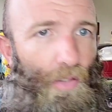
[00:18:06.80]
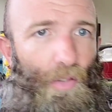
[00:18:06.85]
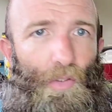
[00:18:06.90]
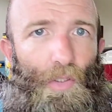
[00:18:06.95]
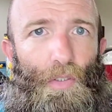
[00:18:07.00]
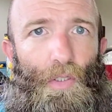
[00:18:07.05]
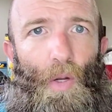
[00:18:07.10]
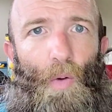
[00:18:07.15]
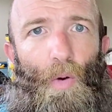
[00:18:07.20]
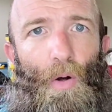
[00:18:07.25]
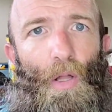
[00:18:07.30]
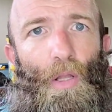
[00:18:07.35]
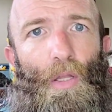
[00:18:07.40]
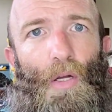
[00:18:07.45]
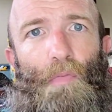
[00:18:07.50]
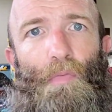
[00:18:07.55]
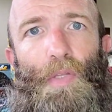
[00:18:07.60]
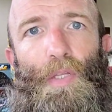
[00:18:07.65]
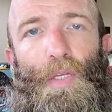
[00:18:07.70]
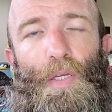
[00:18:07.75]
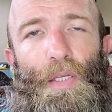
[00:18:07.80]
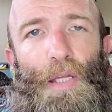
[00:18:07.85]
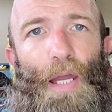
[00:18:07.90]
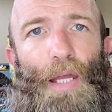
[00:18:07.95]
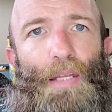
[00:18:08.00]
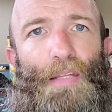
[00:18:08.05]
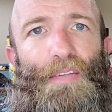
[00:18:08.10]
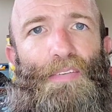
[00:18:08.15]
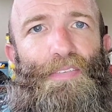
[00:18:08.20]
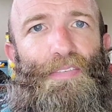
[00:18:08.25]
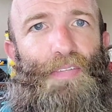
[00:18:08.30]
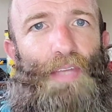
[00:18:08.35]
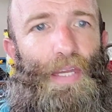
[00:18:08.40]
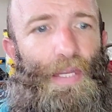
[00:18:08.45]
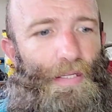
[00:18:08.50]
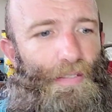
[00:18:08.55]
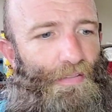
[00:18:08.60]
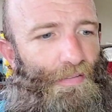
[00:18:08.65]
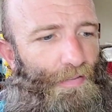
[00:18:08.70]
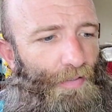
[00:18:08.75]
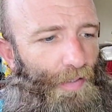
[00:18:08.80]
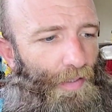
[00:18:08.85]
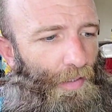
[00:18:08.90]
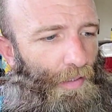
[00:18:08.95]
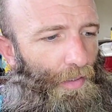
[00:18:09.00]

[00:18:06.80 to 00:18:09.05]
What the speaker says: you can go all over the United States.